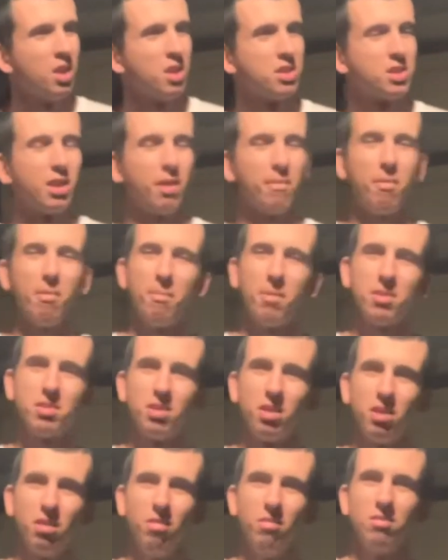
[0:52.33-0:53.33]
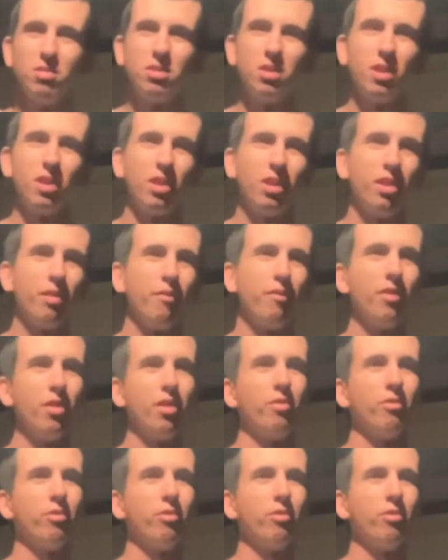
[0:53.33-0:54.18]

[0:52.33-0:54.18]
someone must have used it in a,